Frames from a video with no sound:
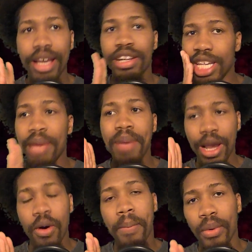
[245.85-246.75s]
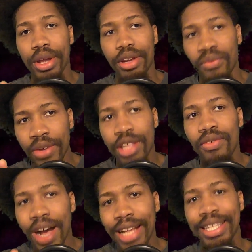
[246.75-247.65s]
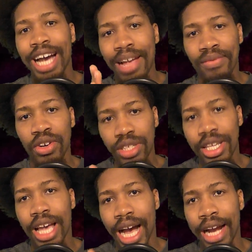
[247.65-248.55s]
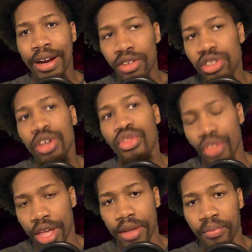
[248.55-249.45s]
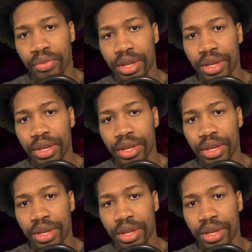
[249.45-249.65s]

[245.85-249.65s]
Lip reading: To get back on point, the reason why diversity hire is a thing